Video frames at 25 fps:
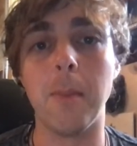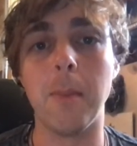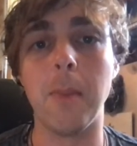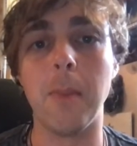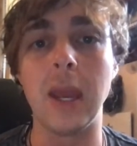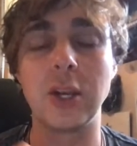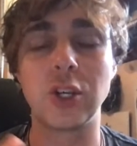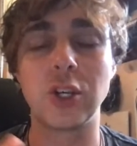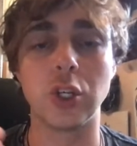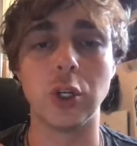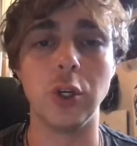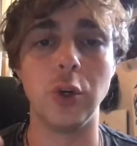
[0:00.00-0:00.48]

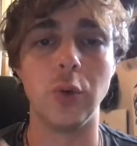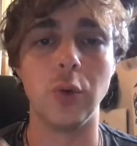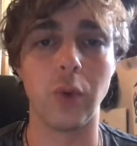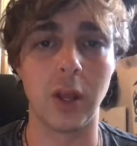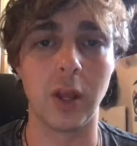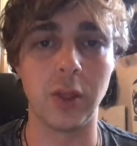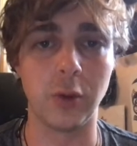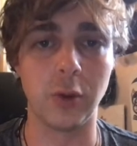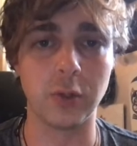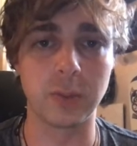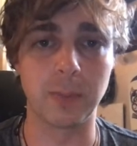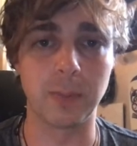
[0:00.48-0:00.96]
sure you
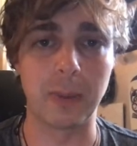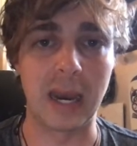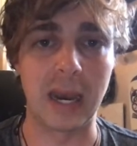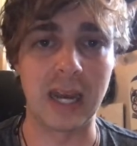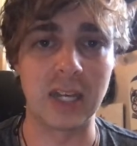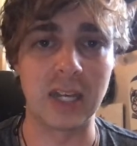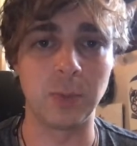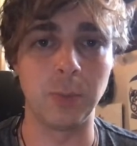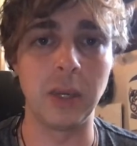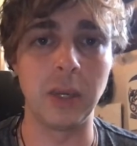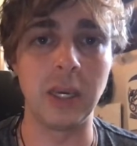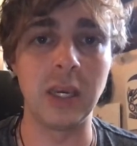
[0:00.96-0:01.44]
run those
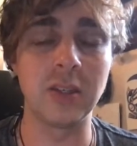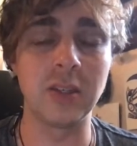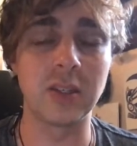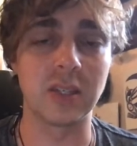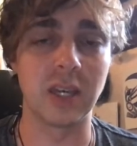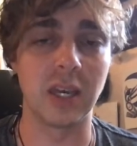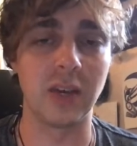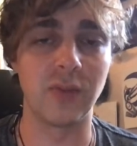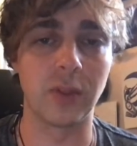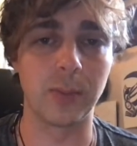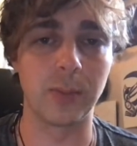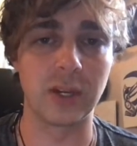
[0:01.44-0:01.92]
past me,
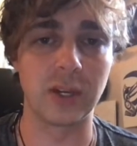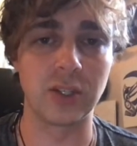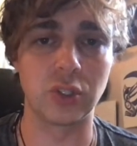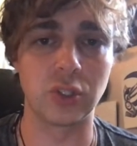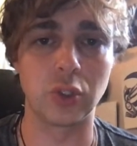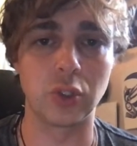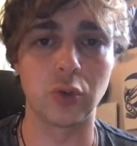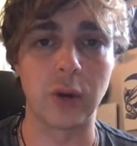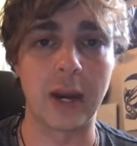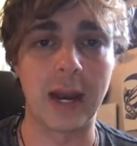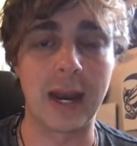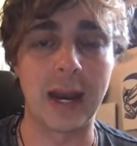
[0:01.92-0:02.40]
save them as
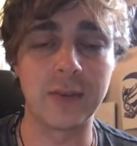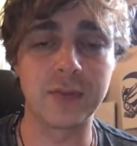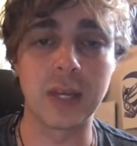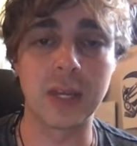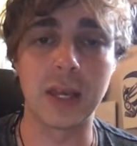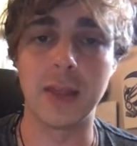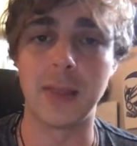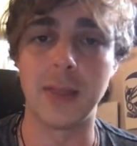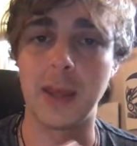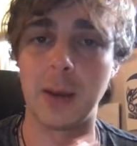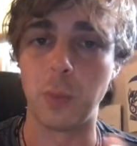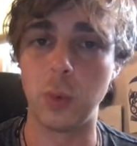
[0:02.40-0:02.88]
drafts,
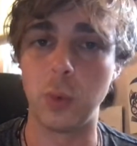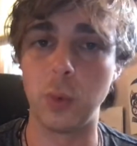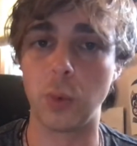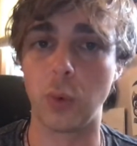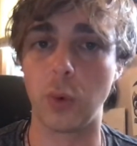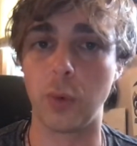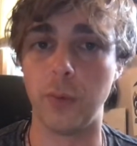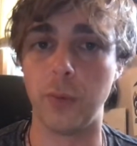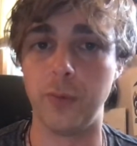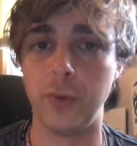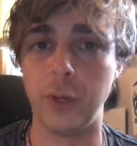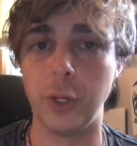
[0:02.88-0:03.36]
and then we
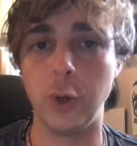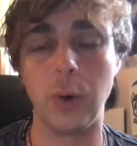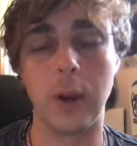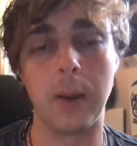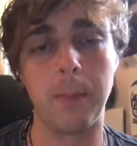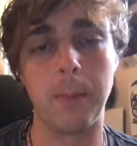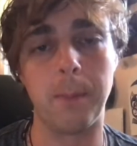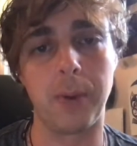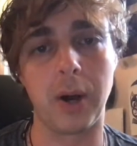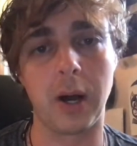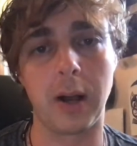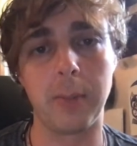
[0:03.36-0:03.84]
will review
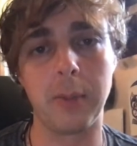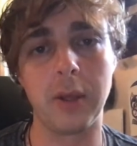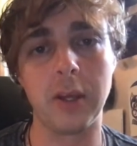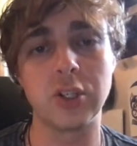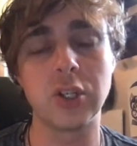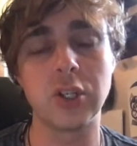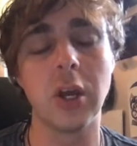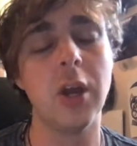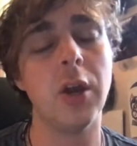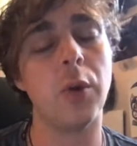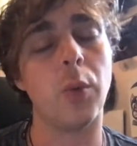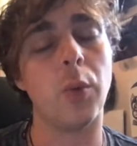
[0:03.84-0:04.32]
and
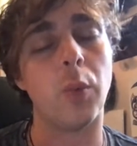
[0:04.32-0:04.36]
publish.